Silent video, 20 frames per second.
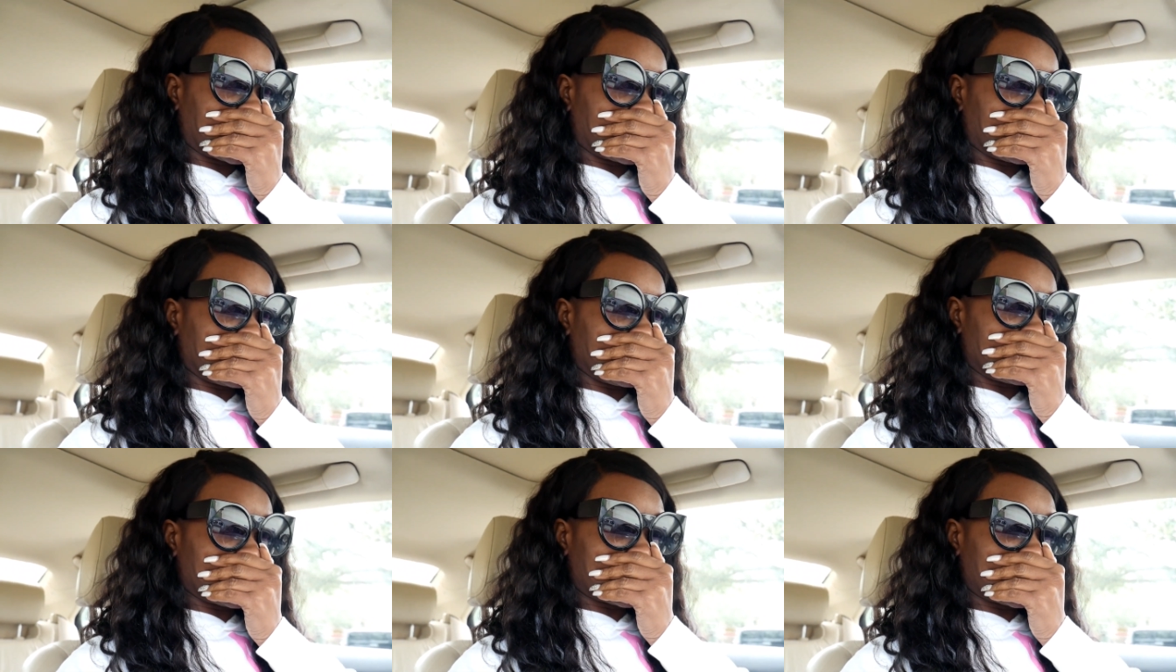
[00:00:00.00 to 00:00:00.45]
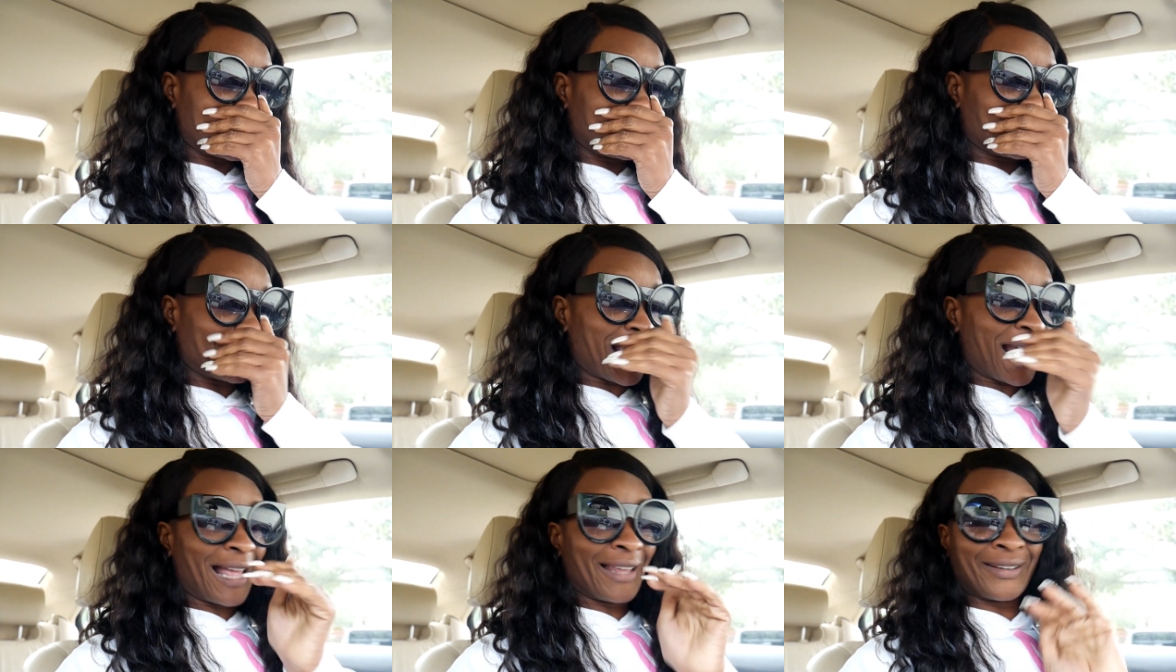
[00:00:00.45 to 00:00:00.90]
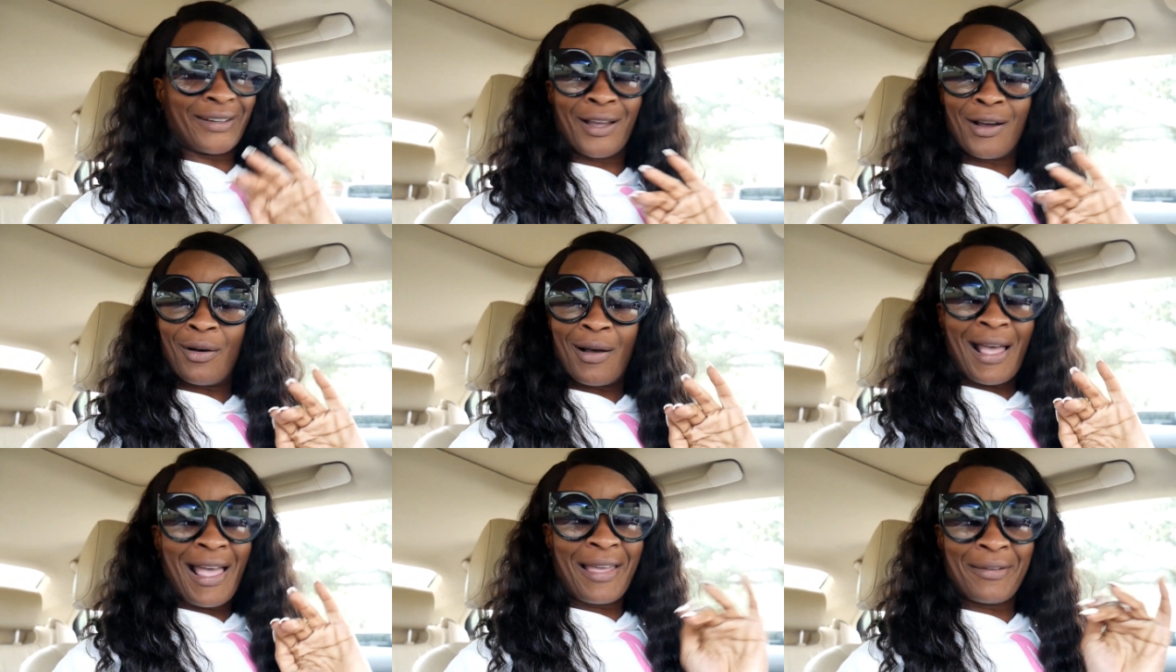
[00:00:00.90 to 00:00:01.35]
Oh, y'all,
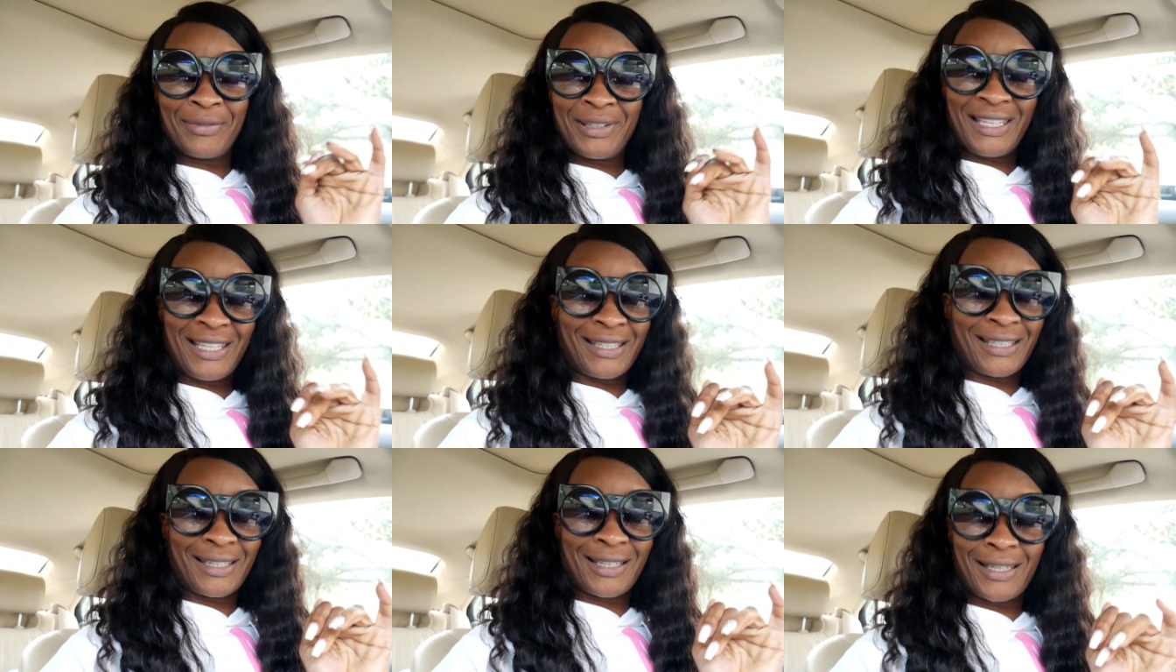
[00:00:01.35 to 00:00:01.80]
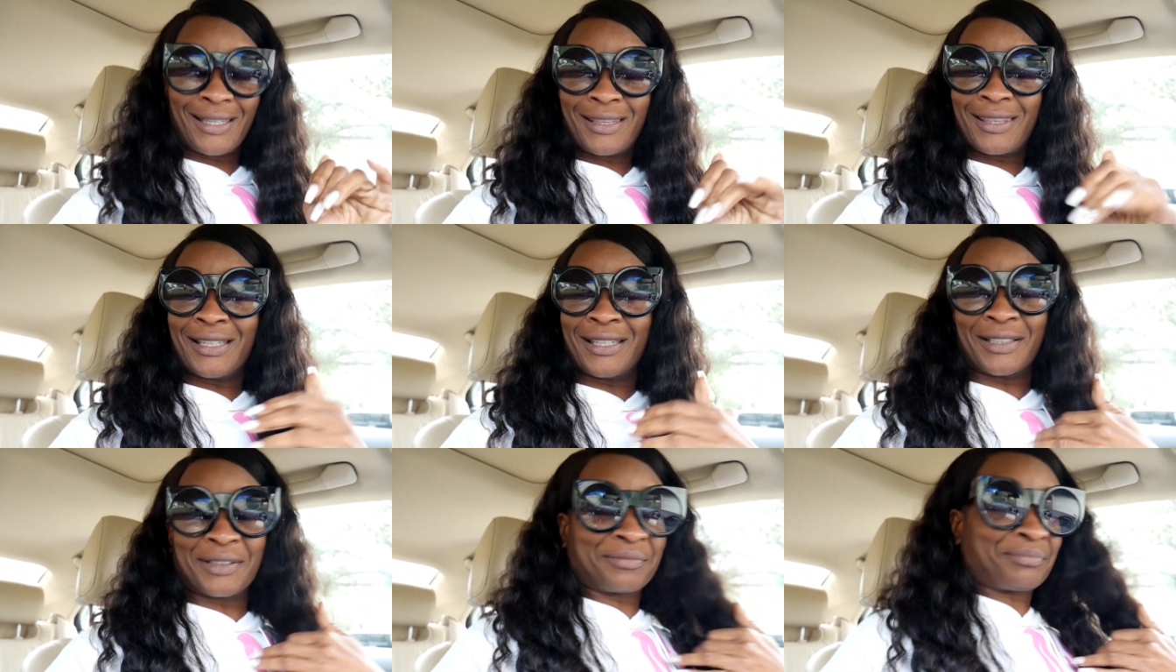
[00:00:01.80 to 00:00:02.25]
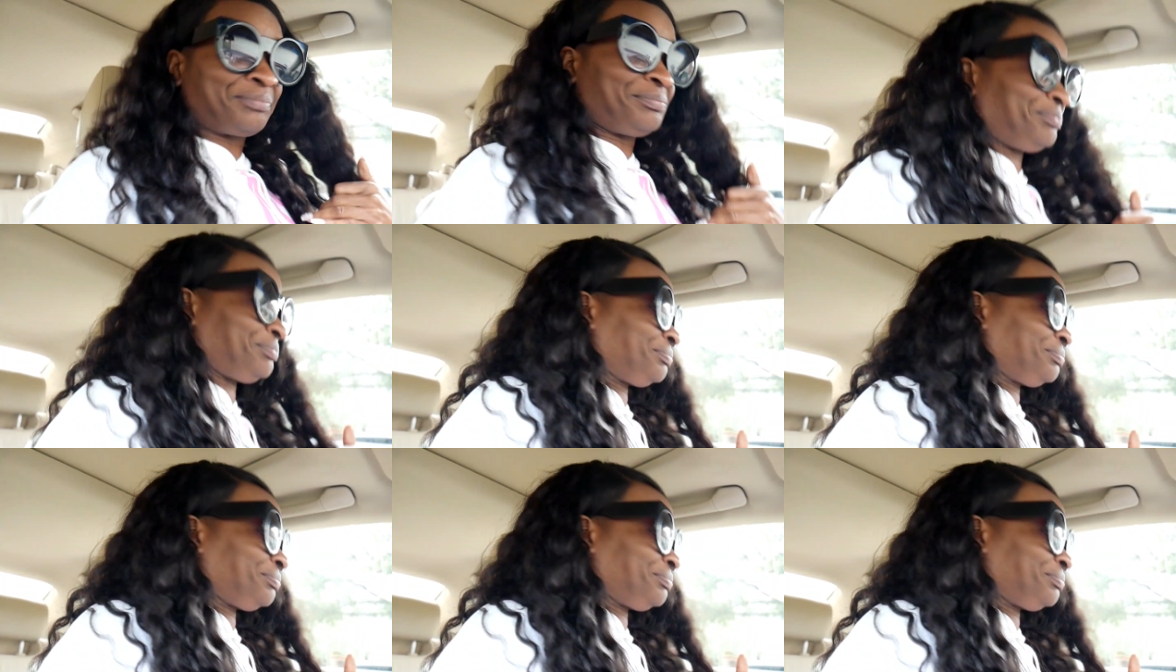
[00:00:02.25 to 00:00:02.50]
no, I haven't eaten anything.